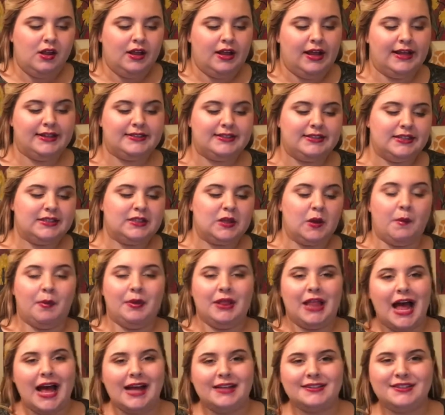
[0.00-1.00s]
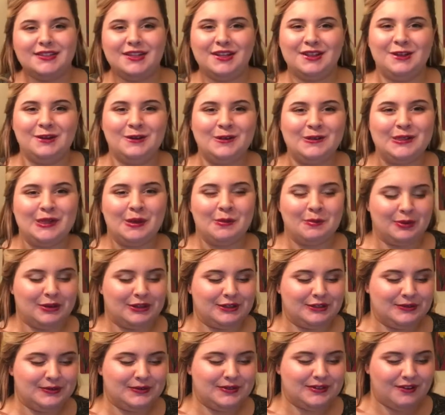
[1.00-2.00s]
It says, blast those
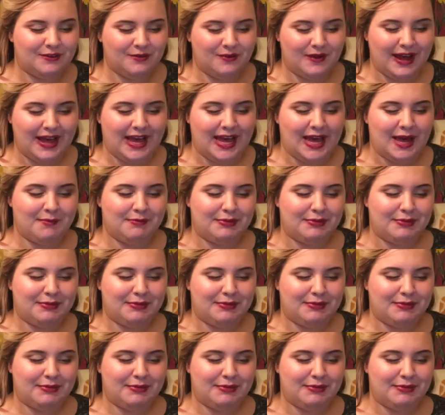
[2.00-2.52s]
blues away.